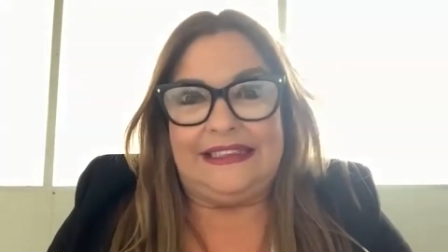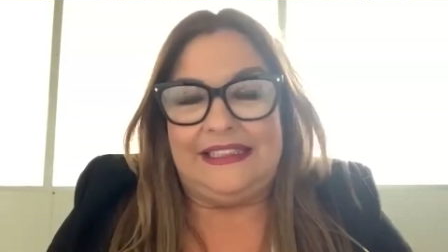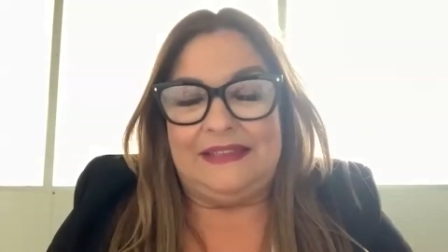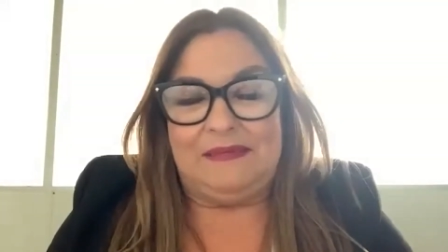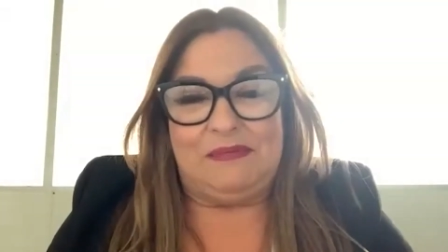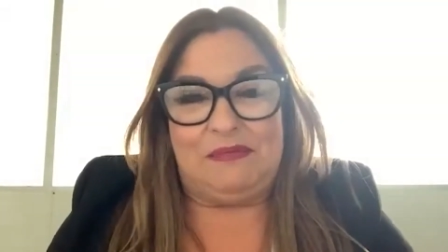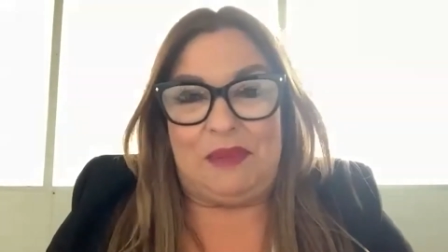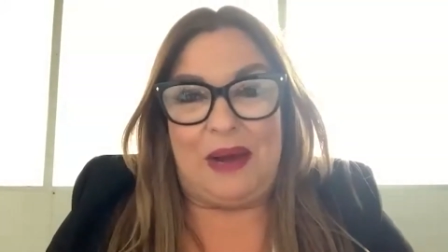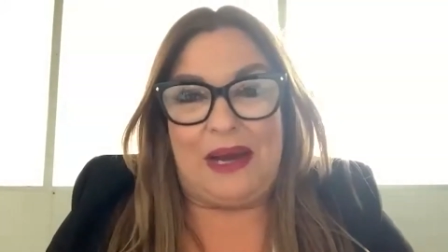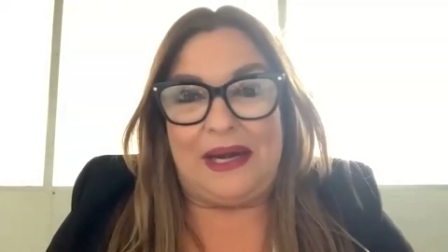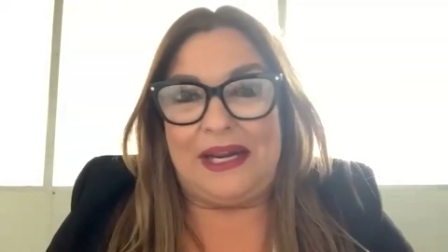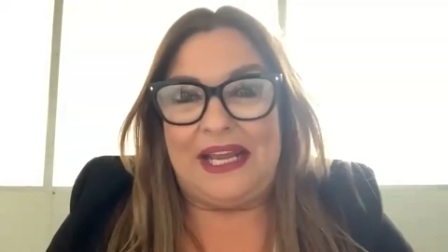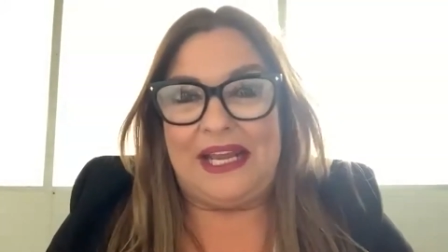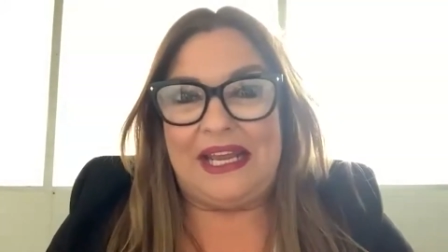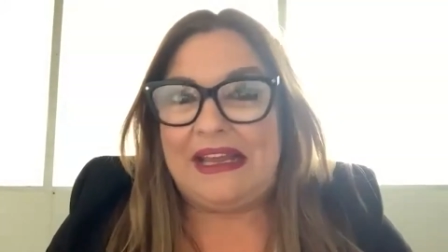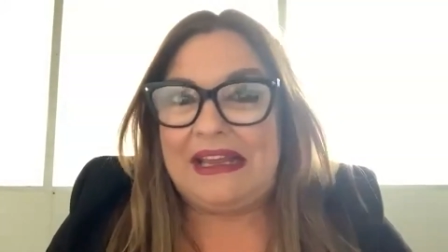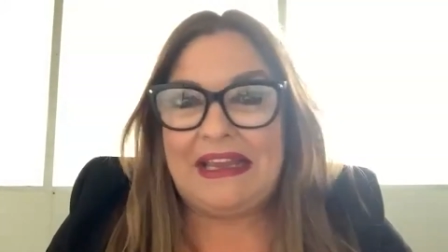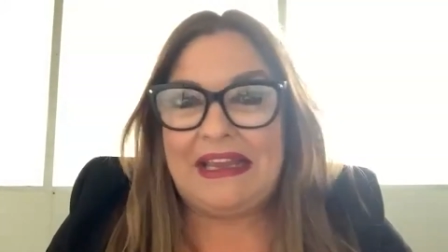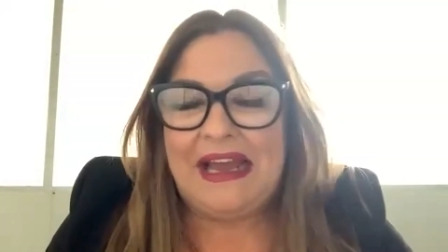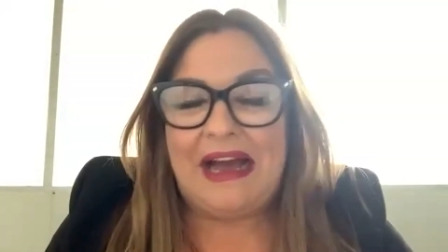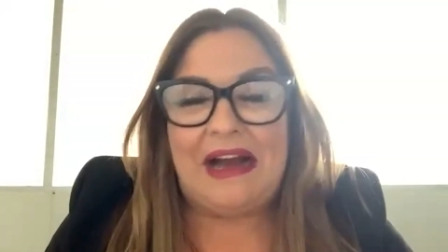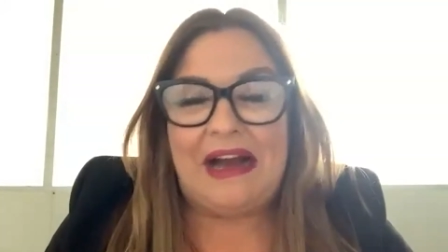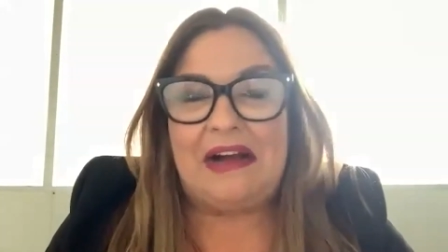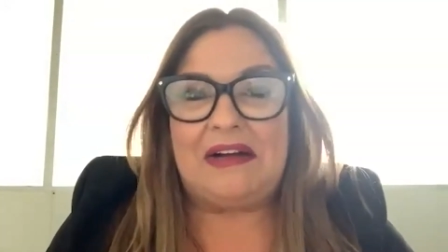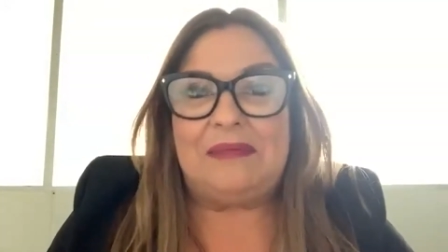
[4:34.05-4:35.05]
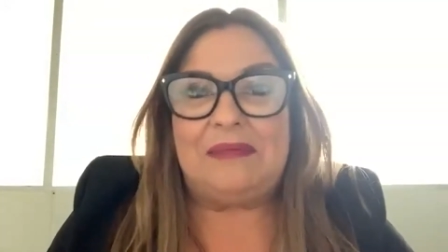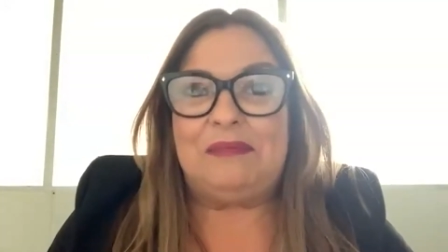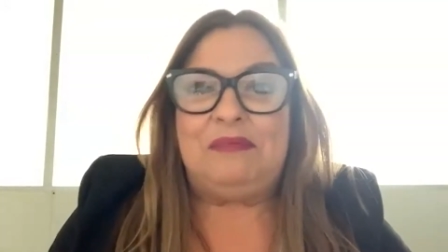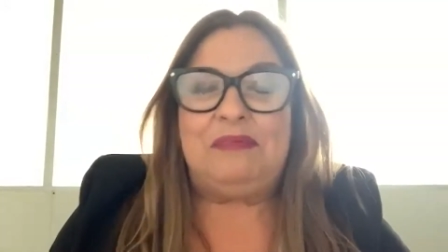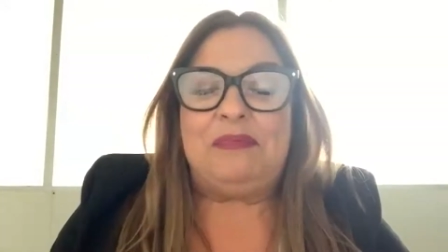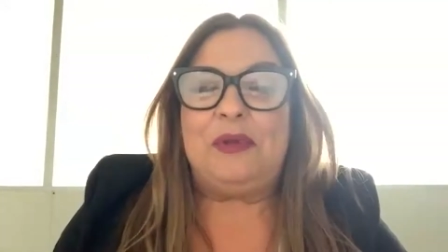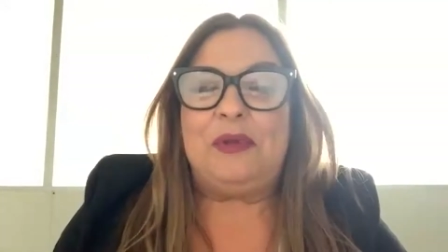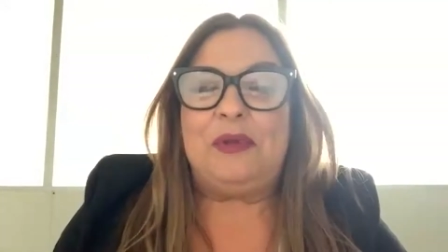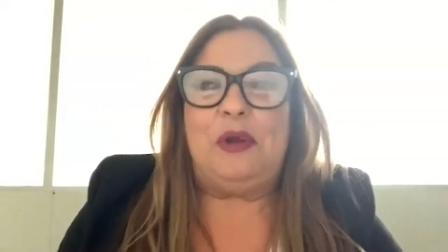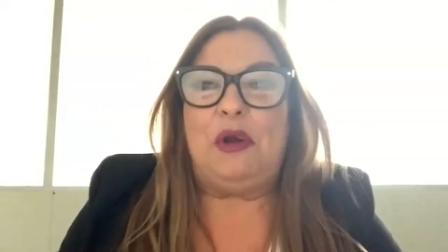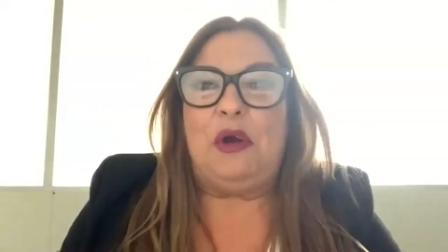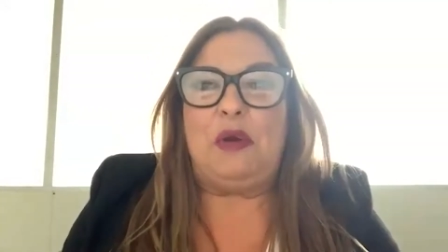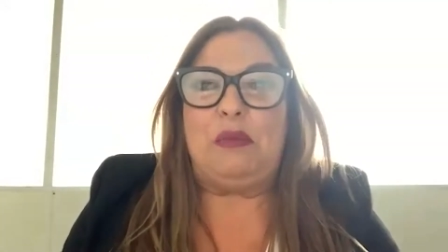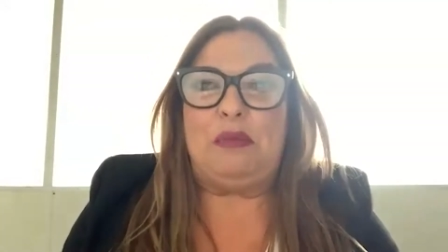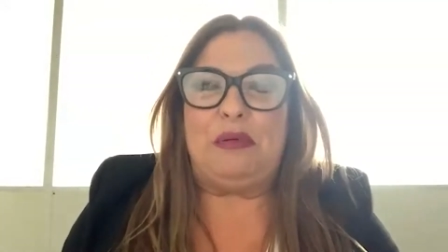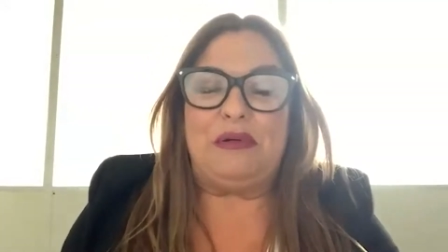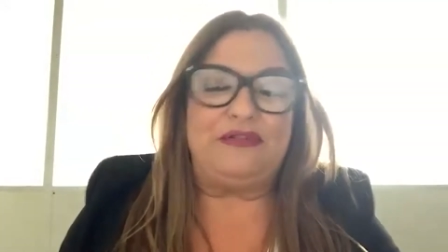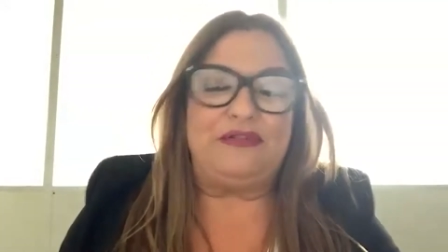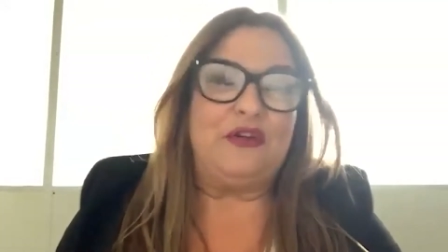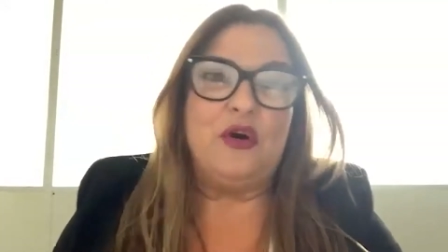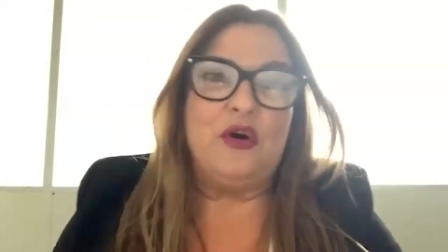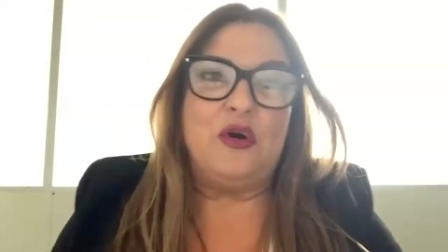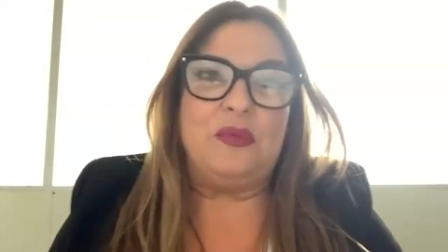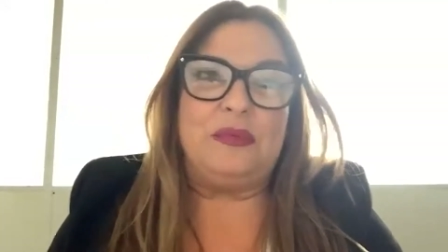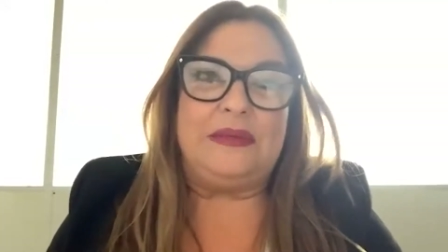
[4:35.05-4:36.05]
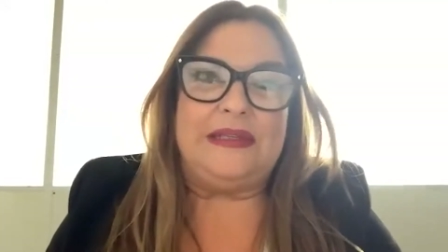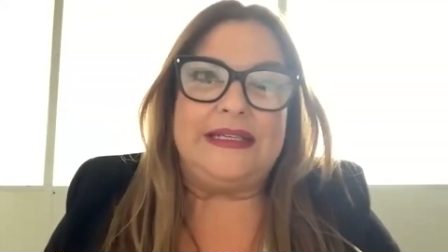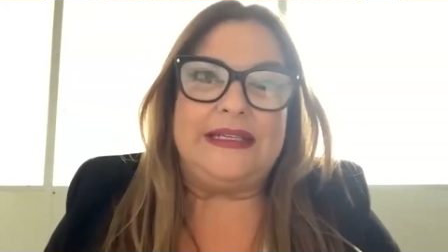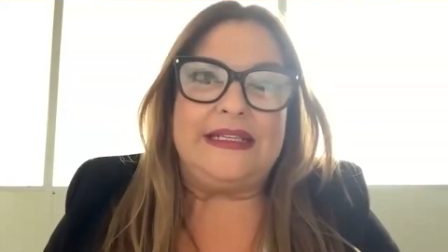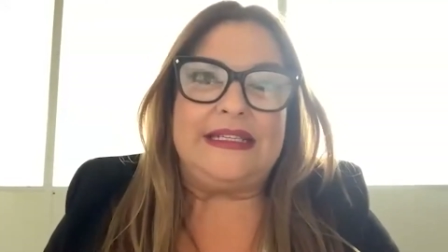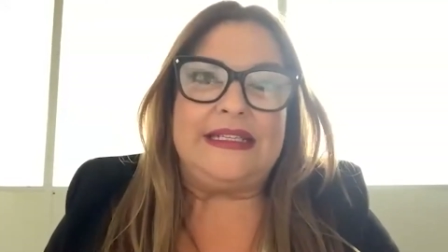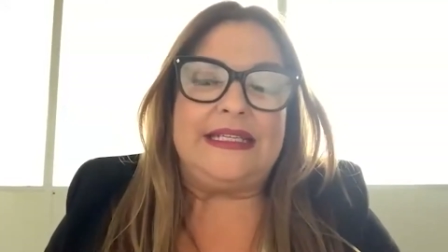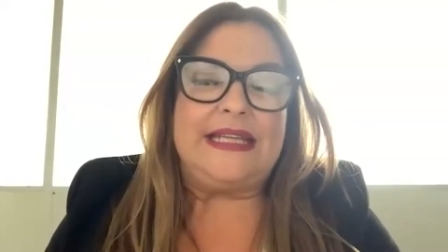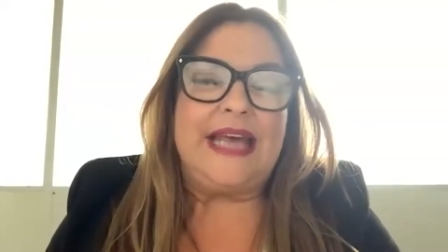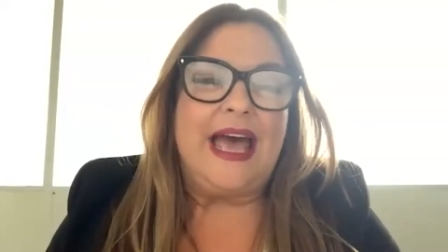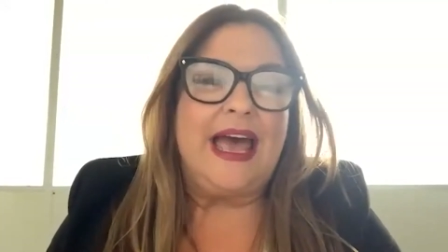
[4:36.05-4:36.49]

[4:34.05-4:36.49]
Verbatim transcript: budding young, you know, performers.